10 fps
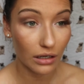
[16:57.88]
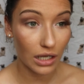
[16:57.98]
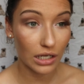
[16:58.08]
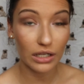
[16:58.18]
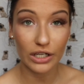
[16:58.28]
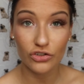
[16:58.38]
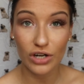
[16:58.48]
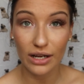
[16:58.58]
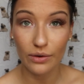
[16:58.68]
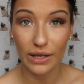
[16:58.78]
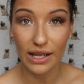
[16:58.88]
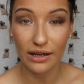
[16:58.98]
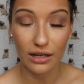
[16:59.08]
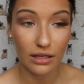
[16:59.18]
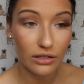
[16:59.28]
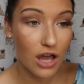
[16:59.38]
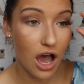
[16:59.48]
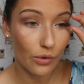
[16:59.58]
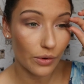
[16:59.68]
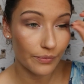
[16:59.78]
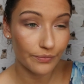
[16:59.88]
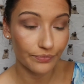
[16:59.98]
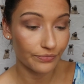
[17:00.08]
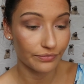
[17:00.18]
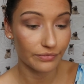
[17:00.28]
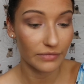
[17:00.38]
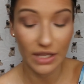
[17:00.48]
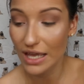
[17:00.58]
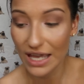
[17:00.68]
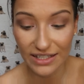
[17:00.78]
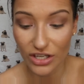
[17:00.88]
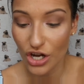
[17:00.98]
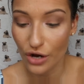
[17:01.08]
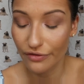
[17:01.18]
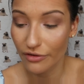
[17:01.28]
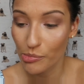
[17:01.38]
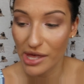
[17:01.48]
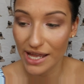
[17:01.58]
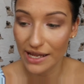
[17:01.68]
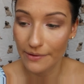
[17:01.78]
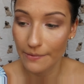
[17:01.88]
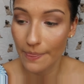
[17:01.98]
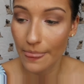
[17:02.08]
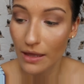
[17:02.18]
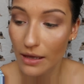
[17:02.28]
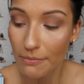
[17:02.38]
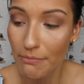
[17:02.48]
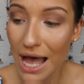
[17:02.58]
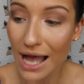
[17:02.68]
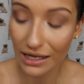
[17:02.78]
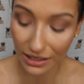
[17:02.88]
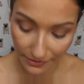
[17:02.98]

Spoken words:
I look like a drag queen. No. It's a no from me. MAC,